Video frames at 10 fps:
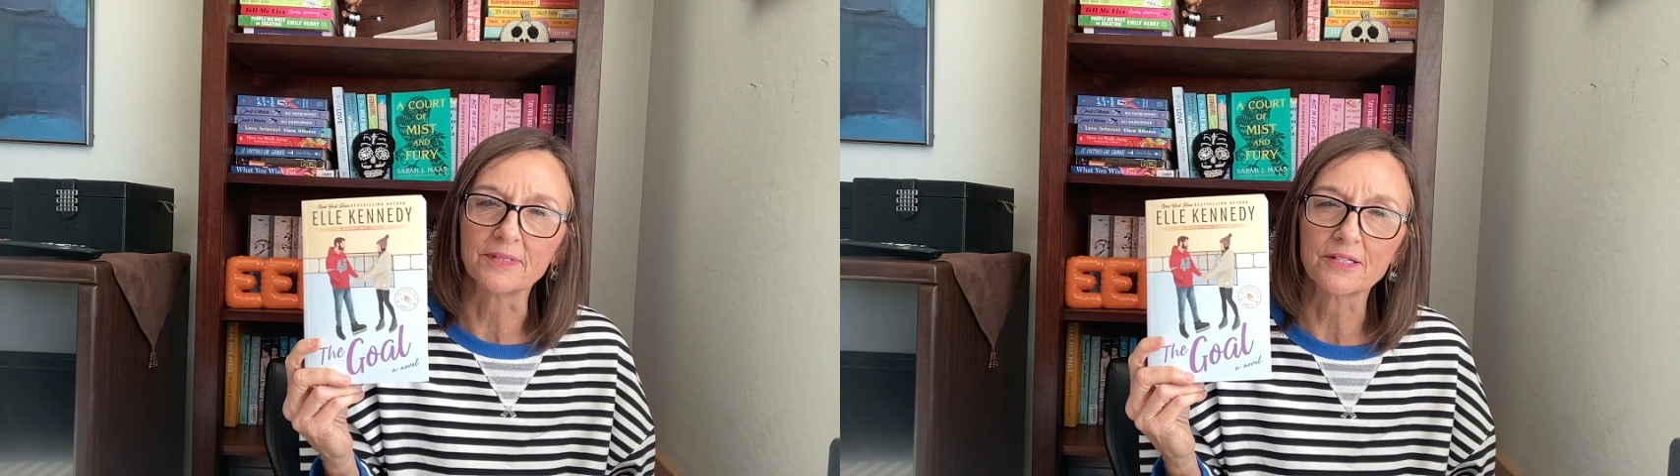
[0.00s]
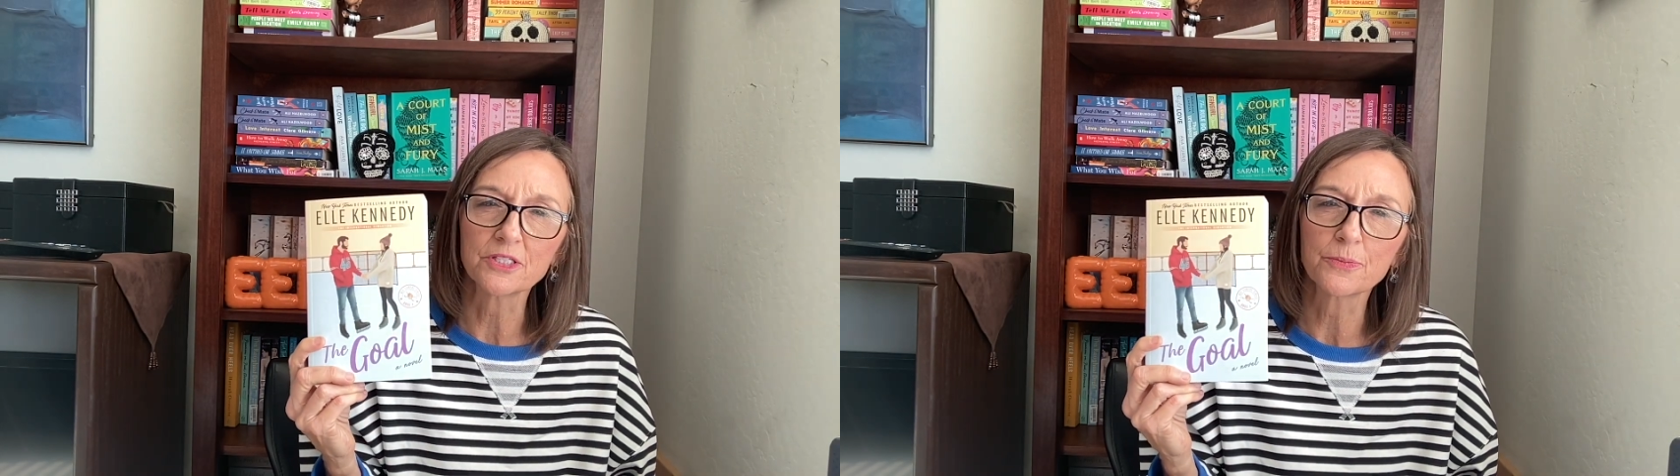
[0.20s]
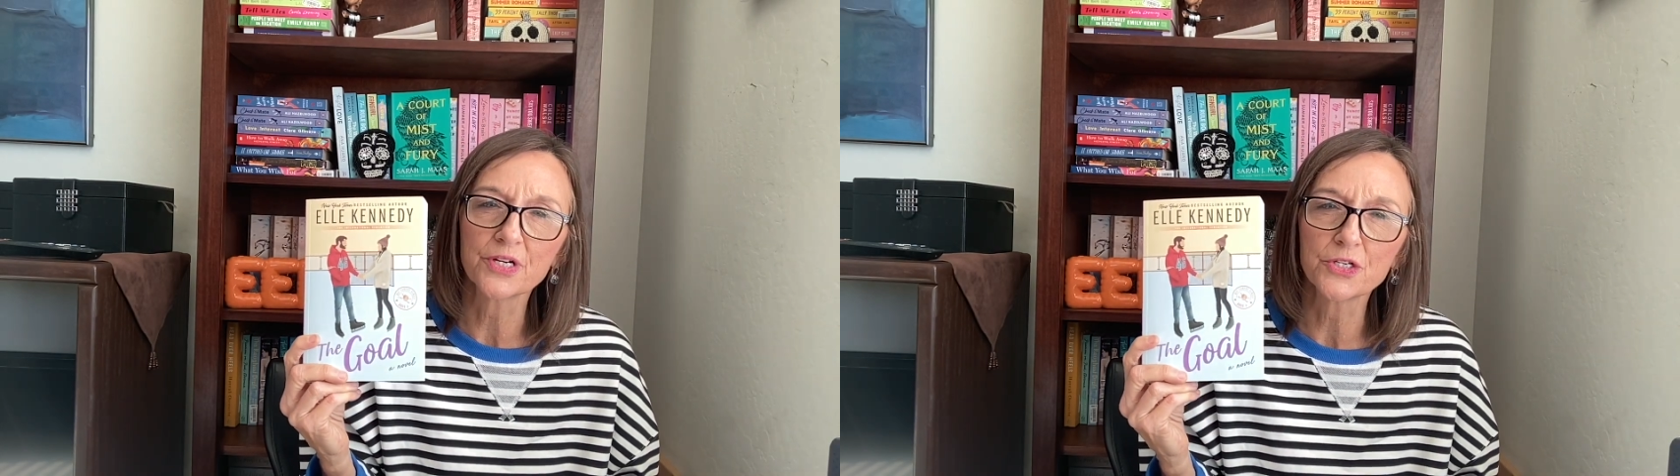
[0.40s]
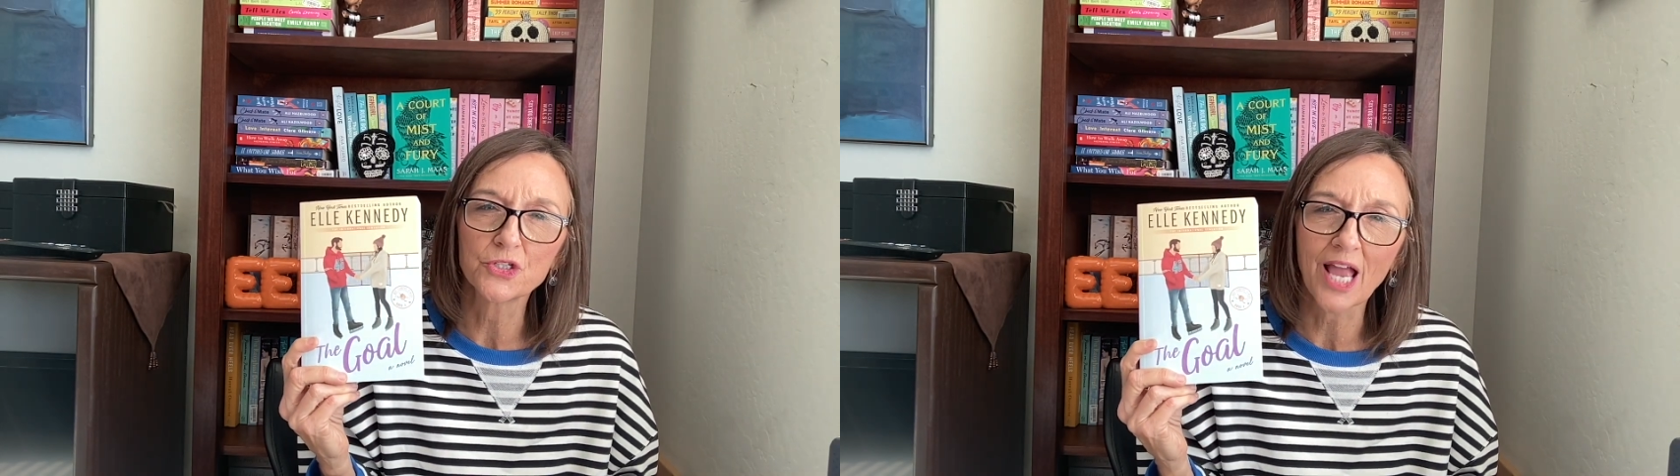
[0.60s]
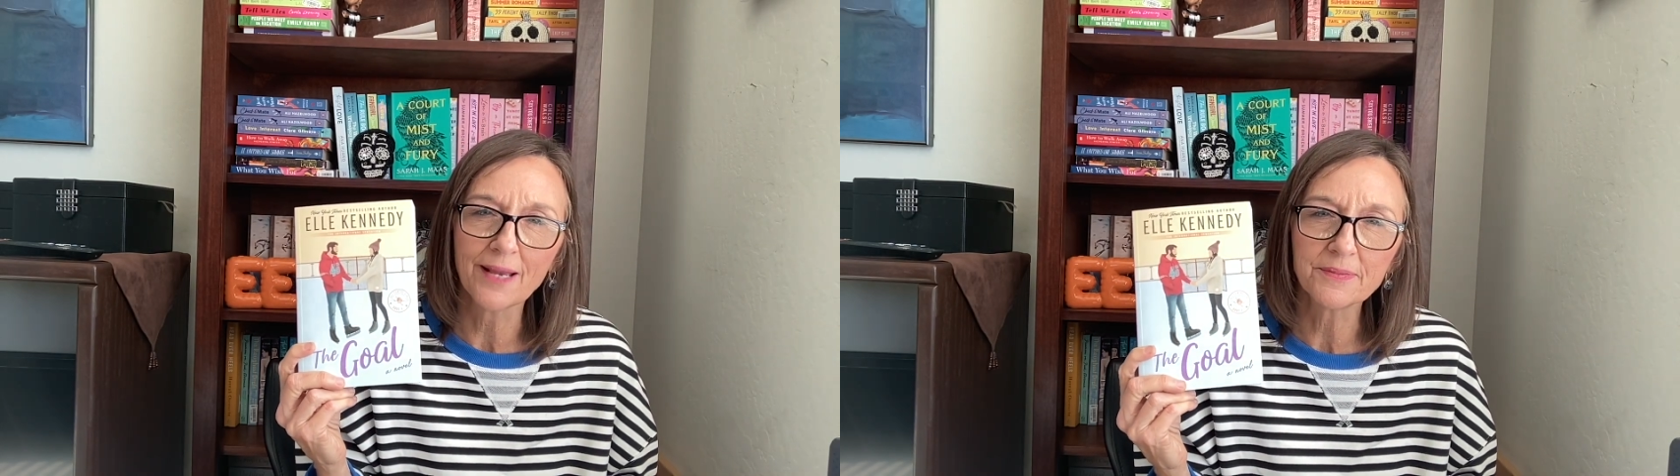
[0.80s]
Now, Sabrina
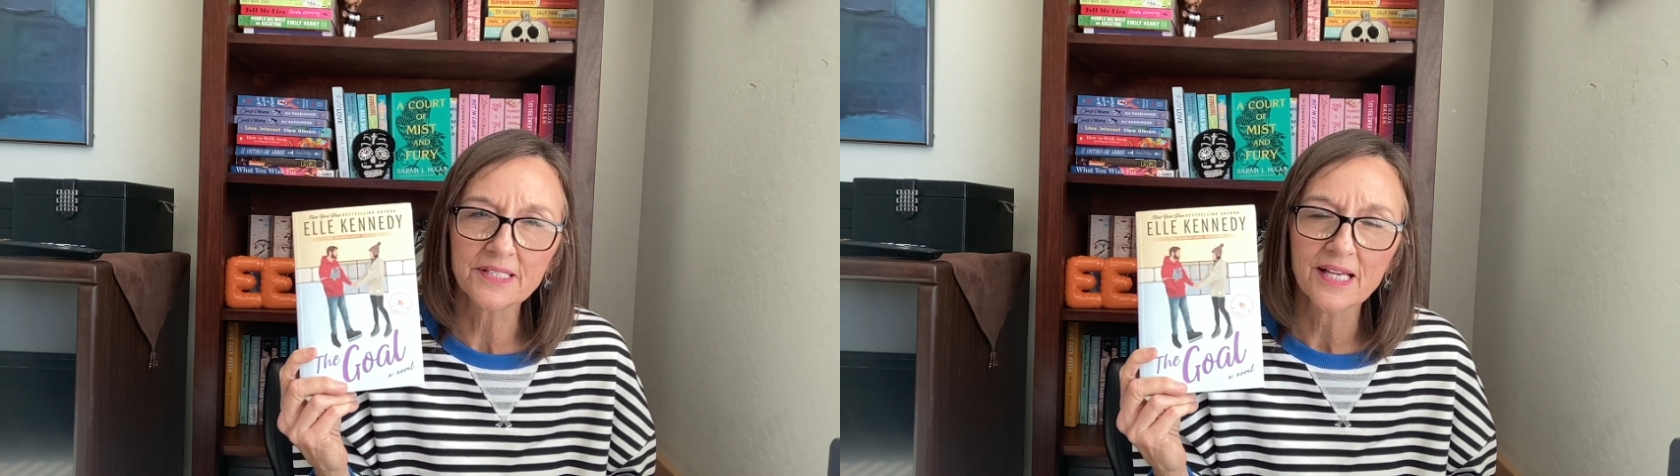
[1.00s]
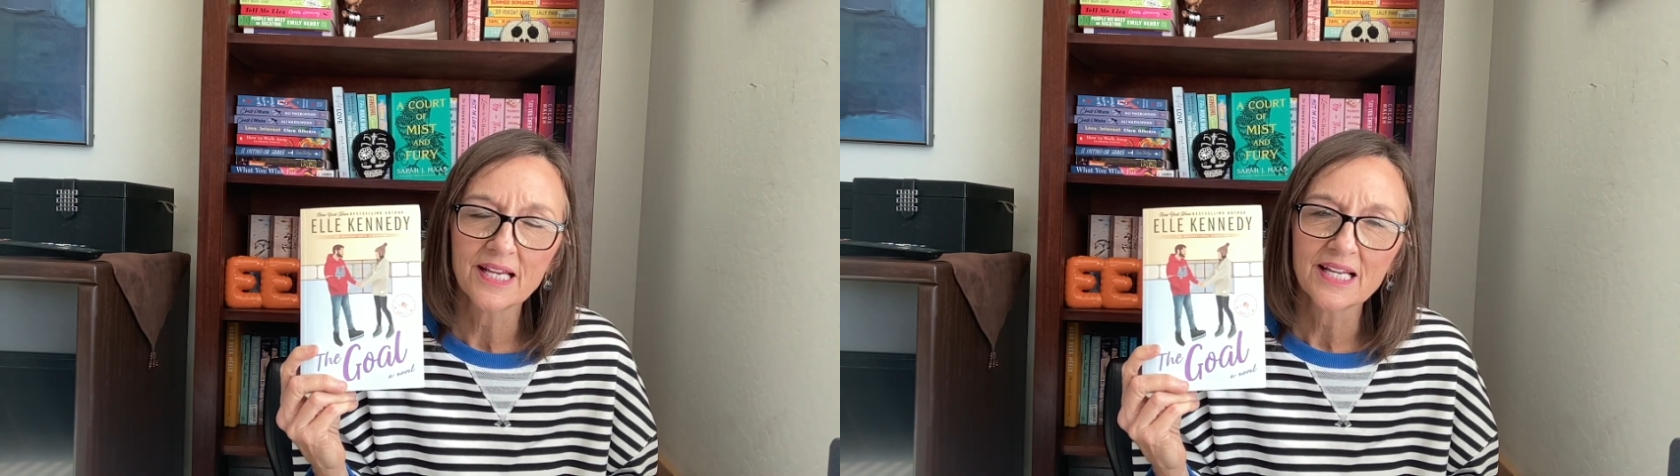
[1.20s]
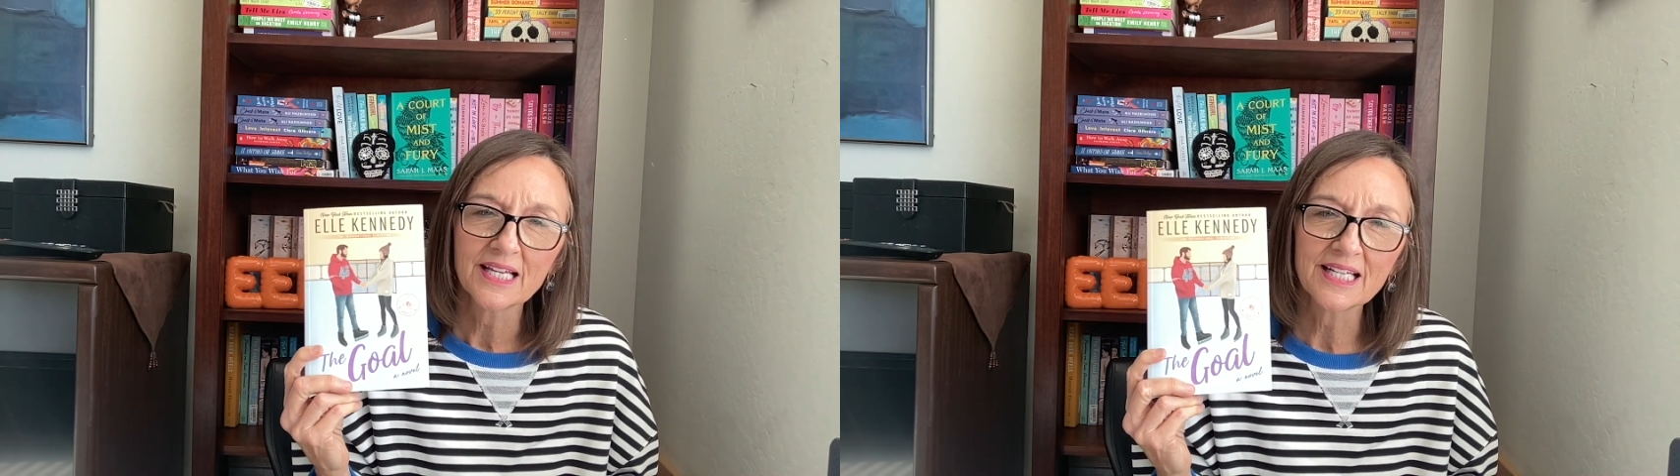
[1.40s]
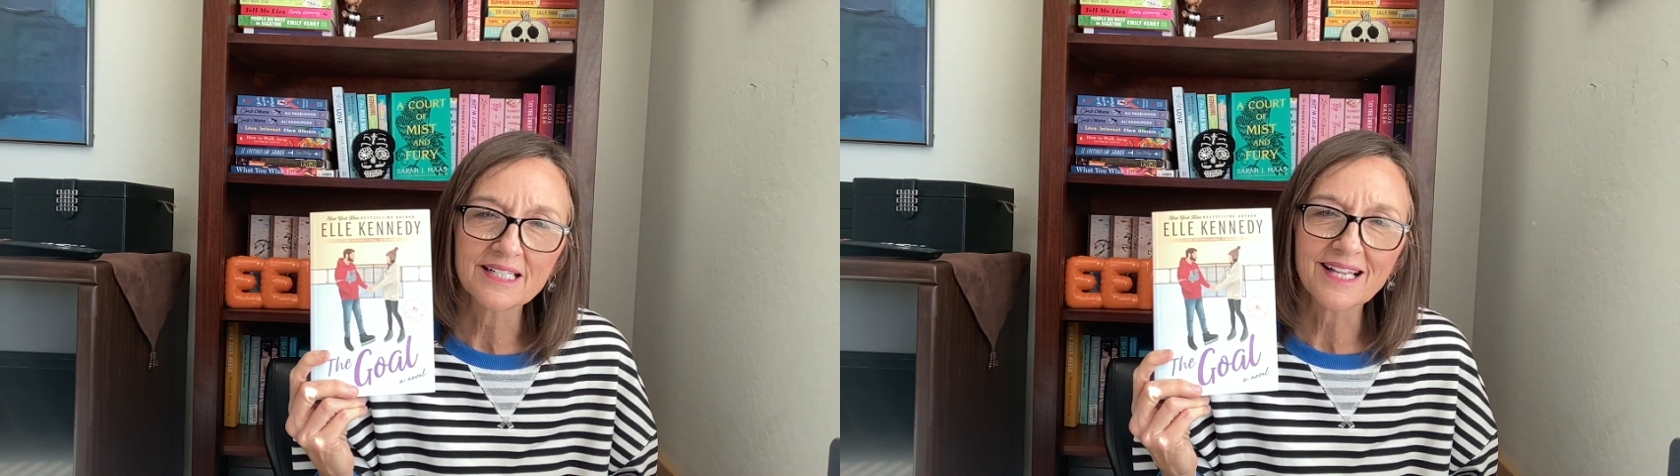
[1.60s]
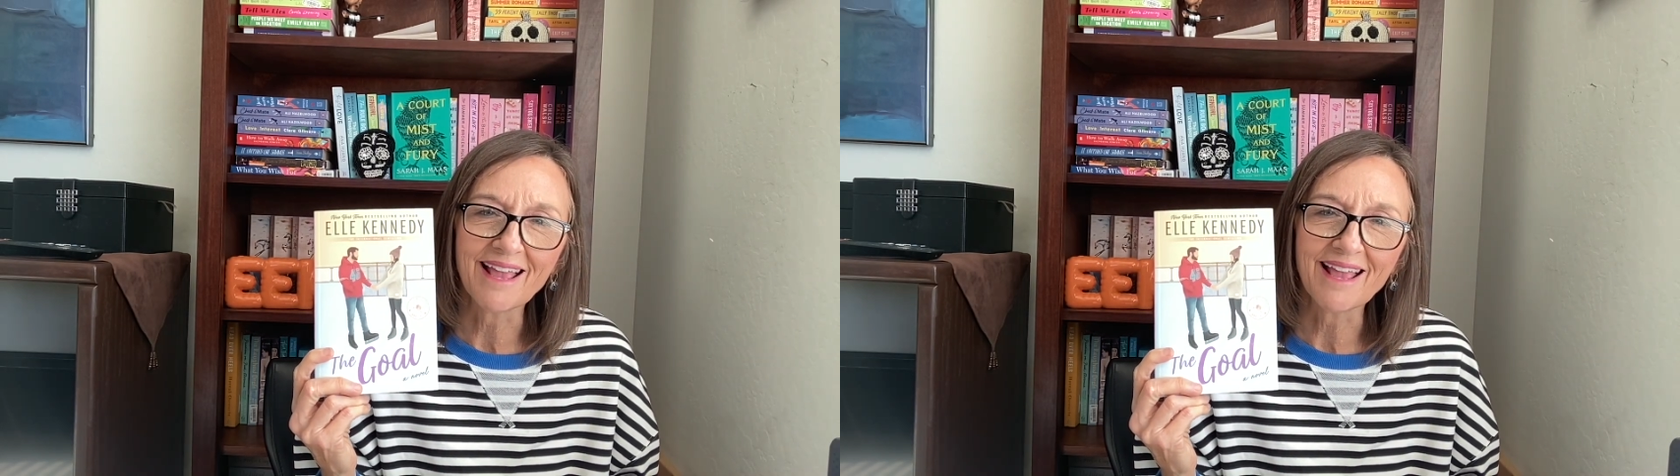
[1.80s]
James is